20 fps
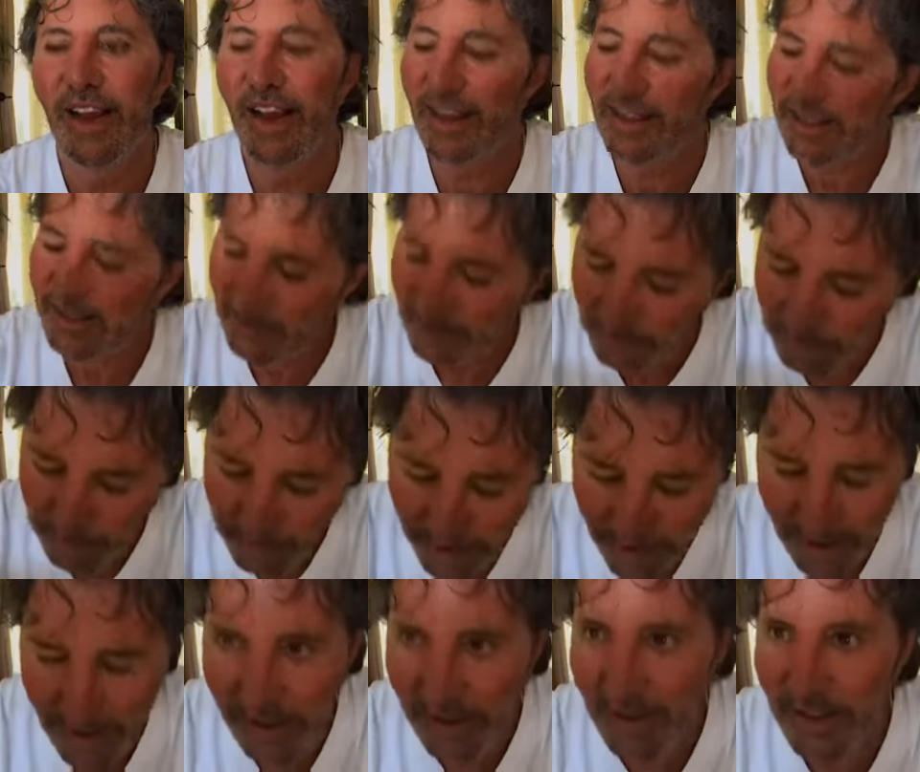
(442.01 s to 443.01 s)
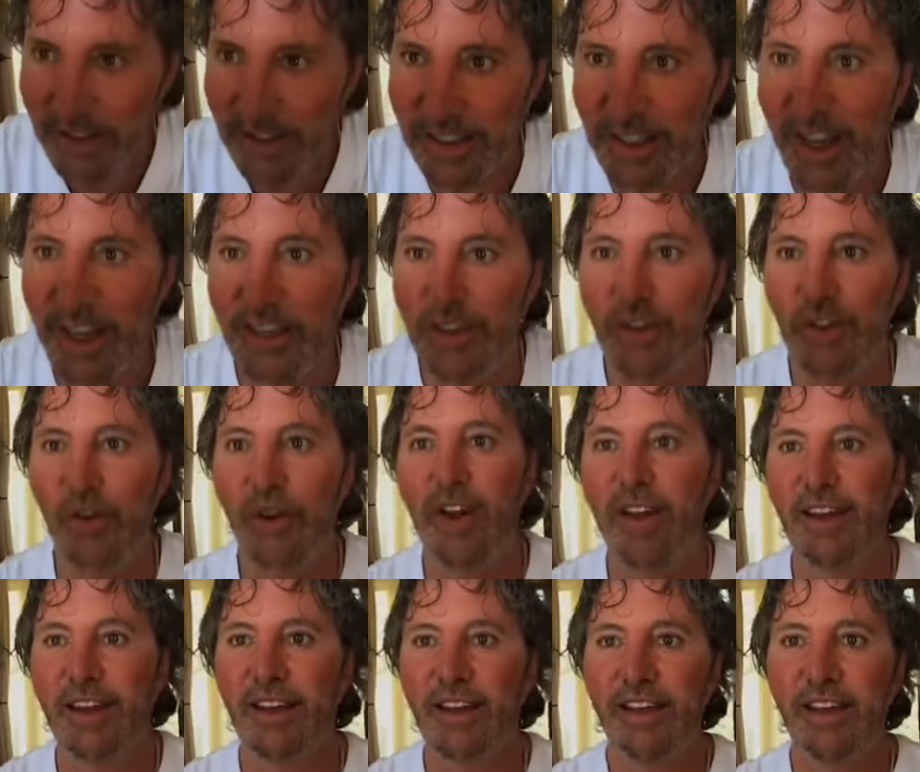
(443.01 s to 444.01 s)
As your being, there's that
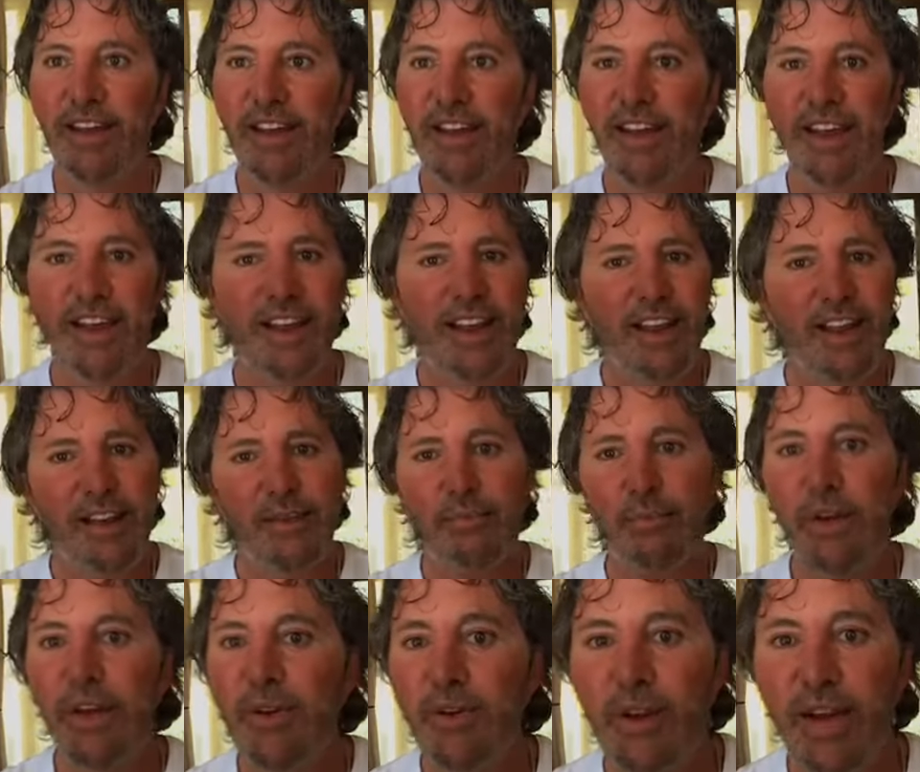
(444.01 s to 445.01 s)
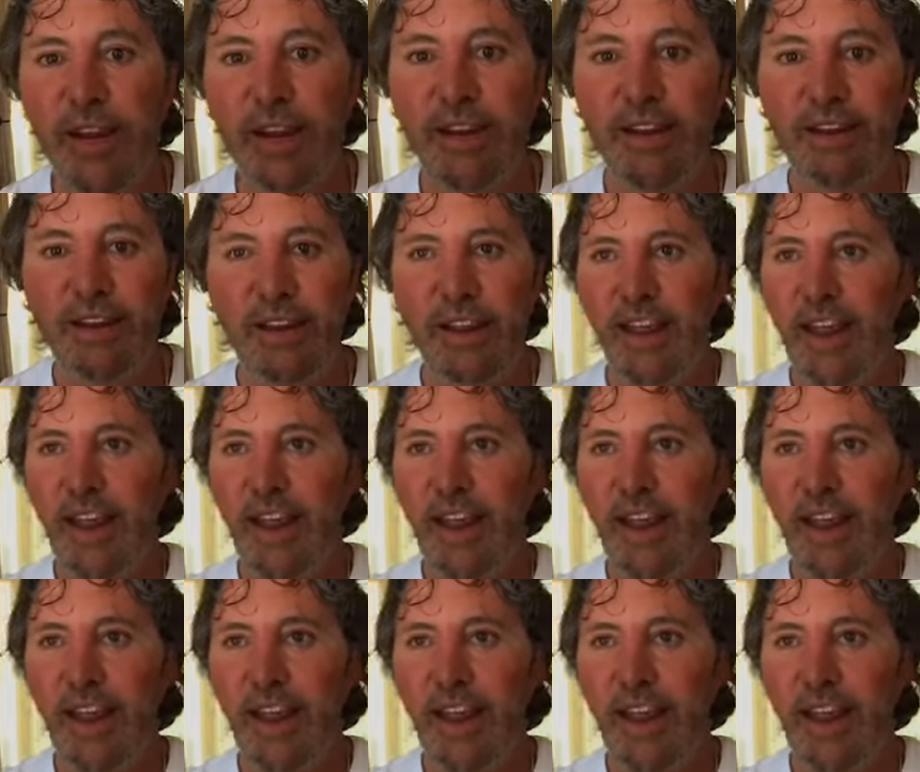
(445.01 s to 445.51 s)
joy and beauty.